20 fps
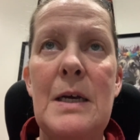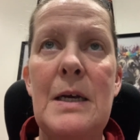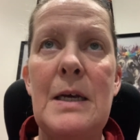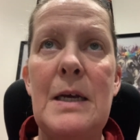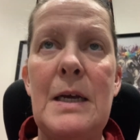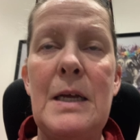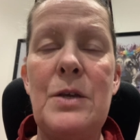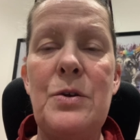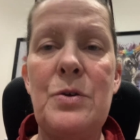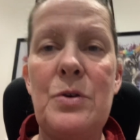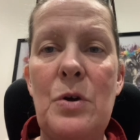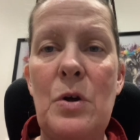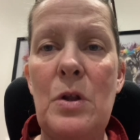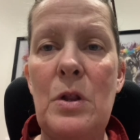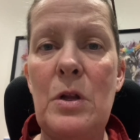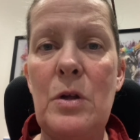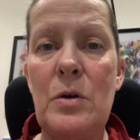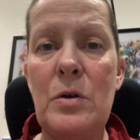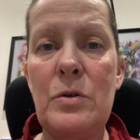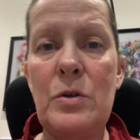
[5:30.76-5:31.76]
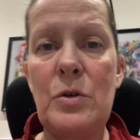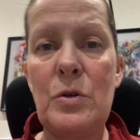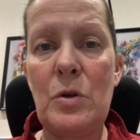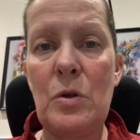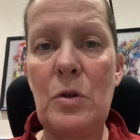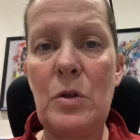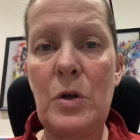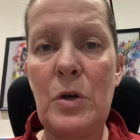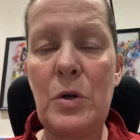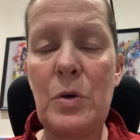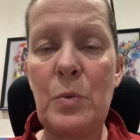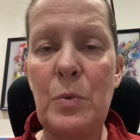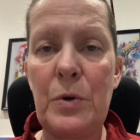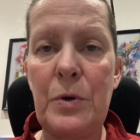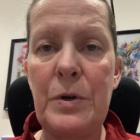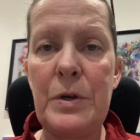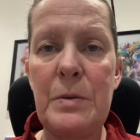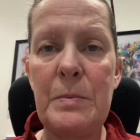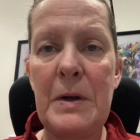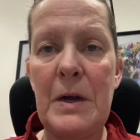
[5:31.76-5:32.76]
and you're no longer
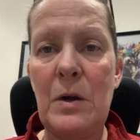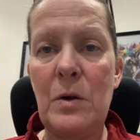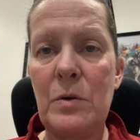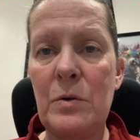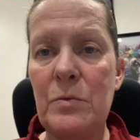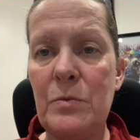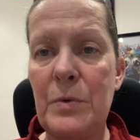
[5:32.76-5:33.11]
worried about